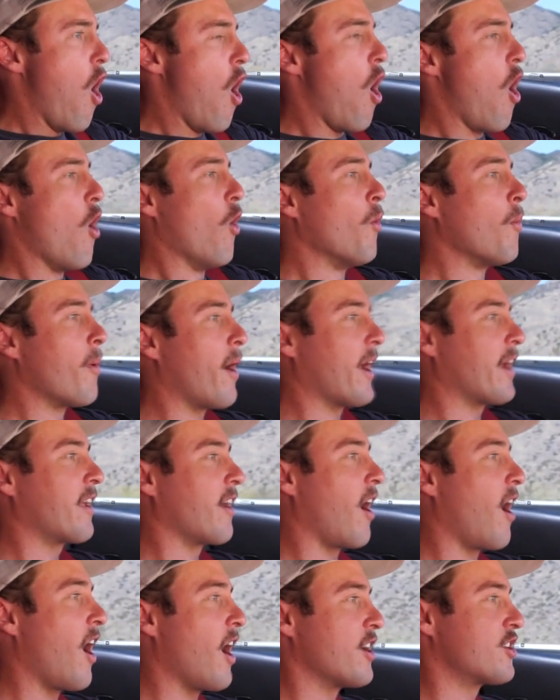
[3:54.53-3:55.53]
Oh my
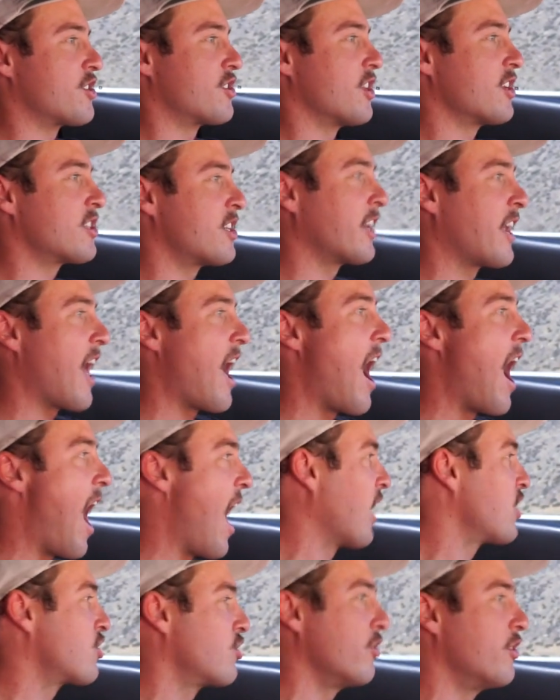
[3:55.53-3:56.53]
gosh, this thing
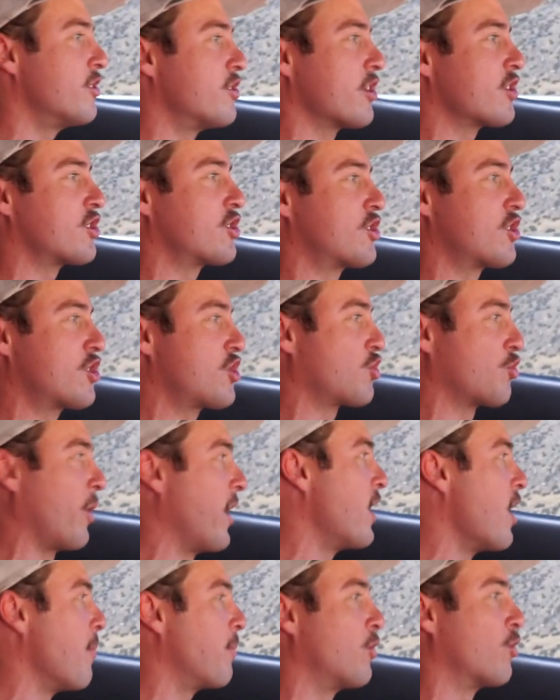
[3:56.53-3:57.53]
actually just
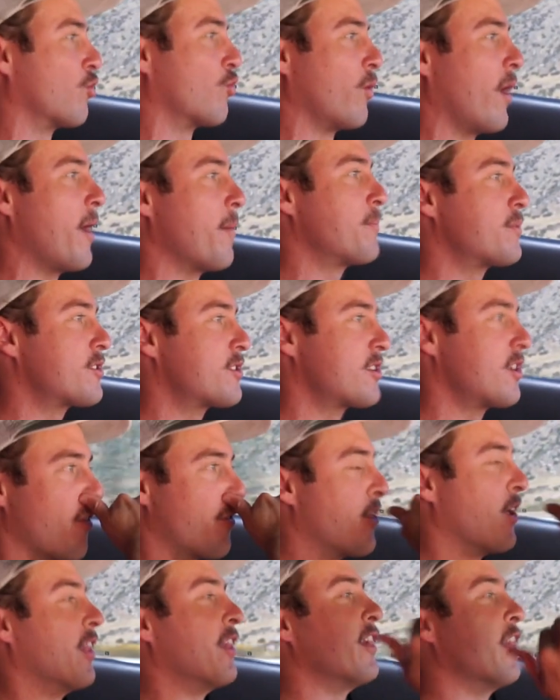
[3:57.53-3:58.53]
straight up grips.
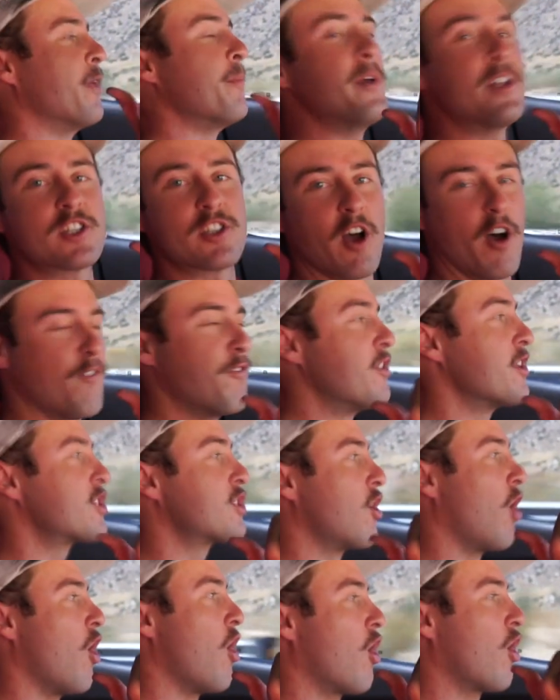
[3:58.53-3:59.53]
The limits of this
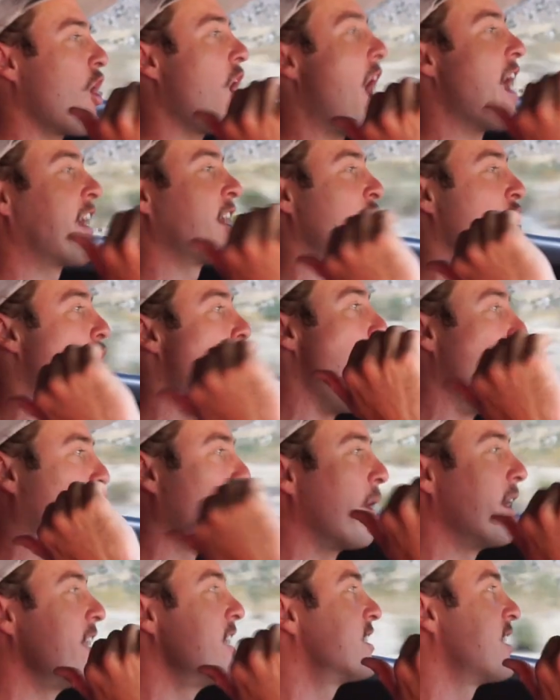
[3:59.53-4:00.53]
car, I can
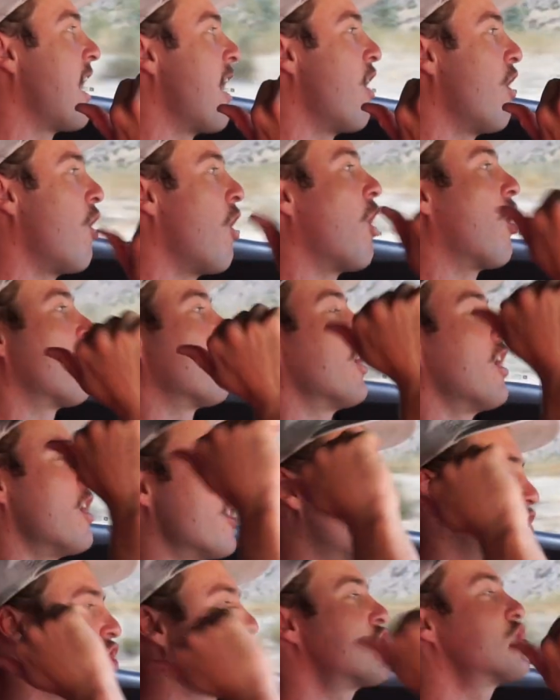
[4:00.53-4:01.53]
already tell, are
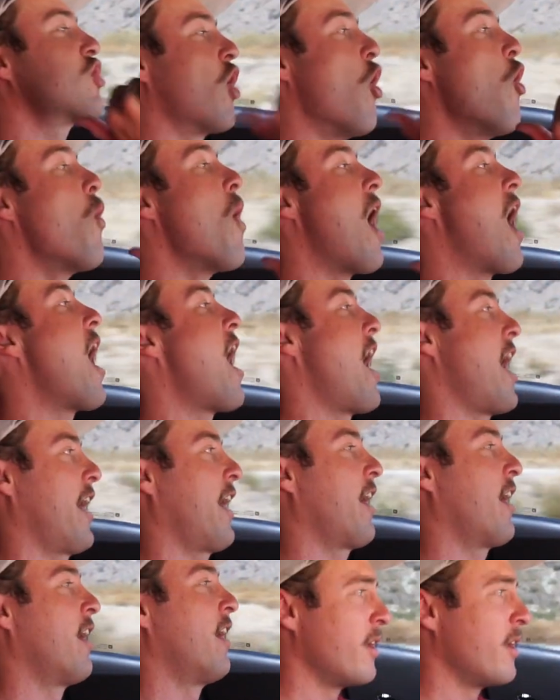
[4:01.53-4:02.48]
so high.